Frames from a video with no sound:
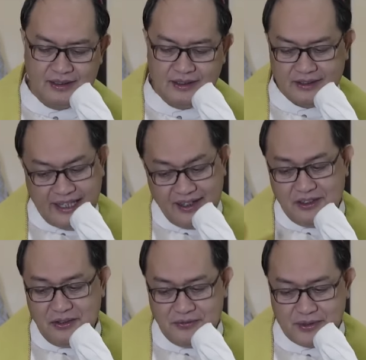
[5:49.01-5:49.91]
Thank
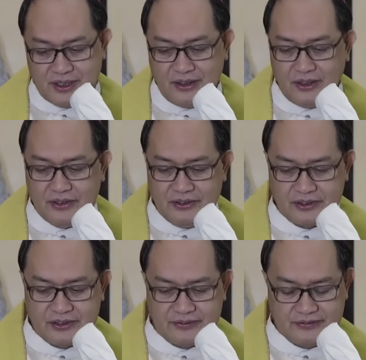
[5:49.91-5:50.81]
you for the
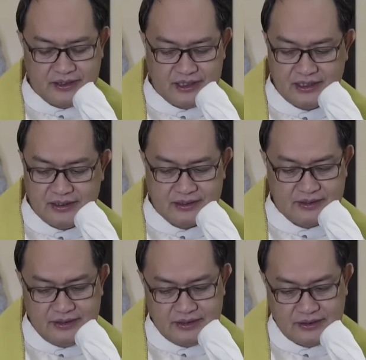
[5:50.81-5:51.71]
honor of
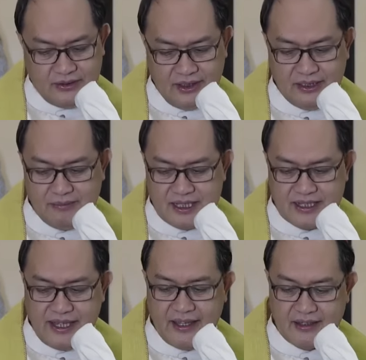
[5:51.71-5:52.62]
calling me
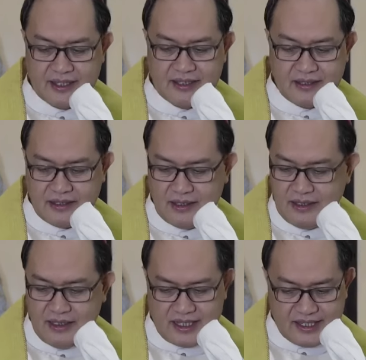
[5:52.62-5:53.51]
saints,
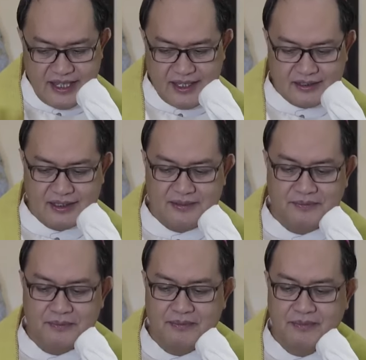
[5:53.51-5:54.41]
a saint.
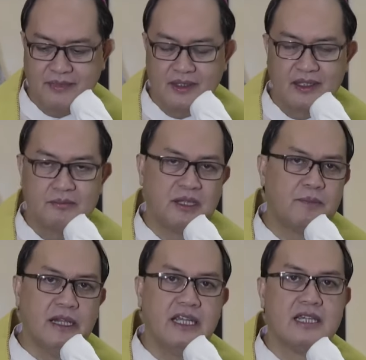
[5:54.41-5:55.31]
But
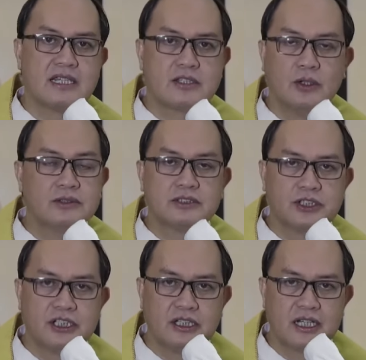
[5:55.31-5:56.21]
please don't
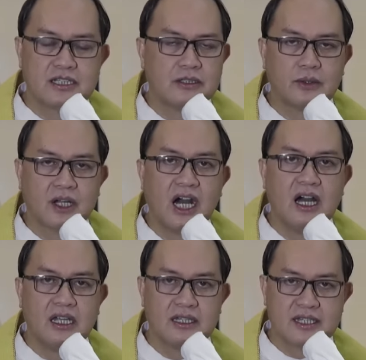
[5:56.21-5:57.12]
turn us into
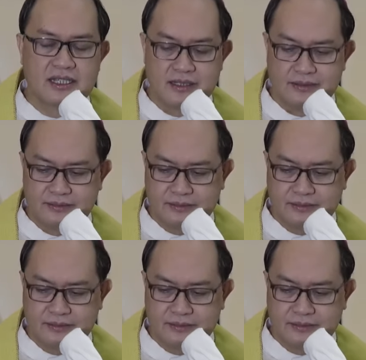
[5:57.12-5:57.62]
gods.